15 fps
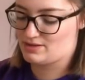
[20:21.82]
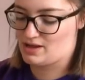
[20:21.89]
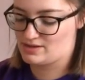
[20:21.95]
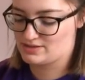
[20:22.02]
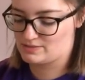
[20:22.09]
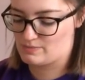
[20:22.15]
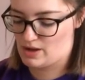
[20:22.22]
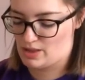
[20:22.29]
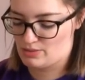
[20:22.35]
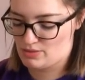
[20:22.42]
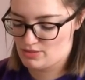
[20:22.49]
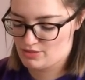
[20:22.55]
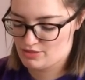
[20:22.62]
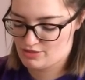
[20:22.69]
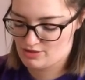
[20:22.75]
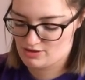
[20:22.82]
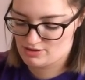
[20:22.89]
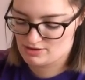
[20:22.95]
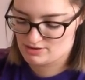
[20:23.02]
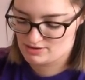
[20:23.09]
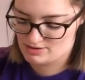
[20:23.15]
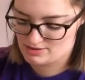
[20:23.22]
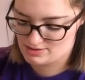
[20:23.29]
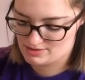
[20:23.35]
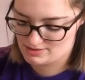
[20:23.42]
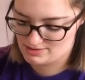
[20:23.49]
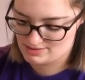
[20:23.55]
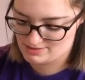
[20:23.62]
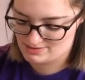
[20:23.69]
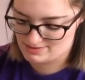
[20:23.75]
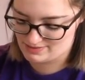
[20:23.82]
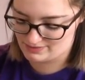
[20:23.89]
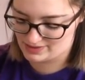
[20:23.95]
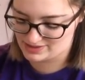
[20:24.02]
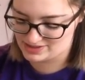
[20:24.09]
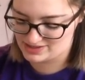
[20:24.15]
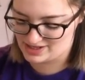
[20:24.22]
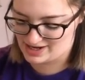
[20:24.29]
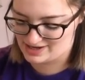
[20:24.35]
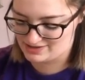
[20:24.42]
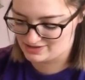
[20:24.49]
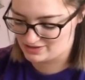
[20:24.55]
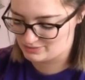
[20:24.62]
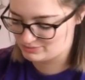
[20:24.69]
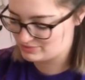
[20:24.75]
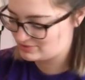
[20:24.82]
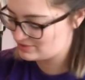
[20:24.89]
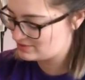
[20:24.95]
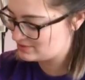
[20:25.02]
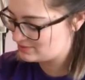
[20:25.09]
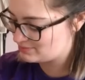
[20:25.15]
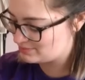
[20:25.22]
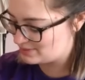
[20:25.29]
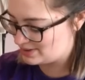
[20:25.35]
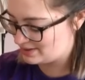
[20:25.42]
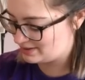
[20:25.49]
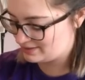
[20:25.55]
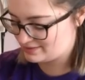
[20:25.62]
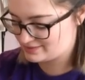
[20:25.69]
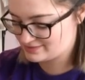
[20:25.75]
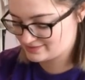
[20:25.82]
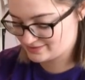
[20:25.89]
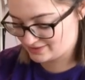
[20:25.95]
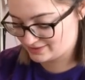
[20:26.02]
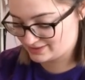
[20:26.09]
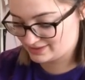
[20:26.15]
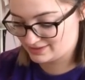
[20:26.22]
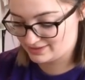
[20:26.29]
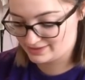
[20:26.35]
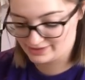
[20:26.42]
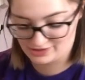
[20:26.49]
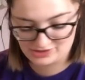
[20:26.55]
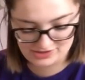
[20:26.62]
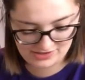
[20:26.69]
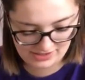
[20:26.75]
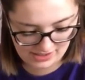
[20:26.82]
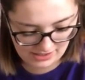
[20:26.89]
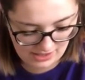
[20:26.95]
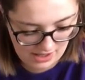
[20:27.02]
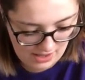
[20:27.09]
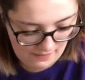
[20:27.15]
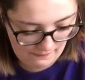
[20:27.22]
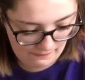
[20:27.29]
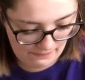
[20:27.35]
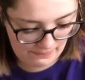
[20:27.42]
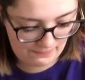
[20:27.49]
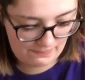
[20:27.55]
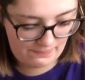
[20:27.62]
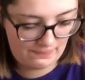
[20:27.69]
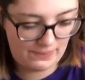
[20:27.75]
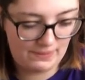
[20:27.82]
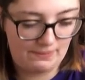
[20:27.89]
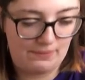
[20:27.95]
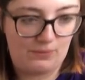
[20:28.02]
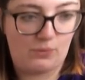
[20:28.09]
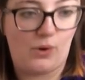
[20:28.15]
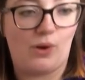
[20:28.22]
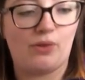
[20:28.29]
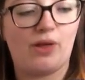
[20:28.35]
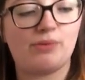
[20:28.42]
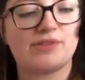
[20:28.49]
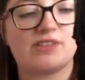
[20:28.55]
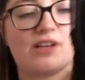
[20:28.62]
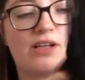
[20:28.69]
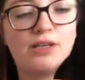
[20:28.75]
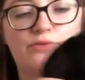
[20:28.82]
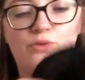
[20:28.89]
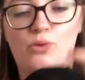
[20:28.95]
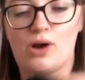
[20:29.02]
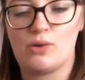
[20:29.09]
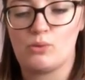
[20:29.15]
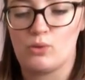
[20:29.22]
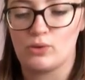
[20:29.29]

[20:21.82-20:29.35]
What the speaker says: last month, and they did end up being sucky, like I just said. But, well, they were sucky for what I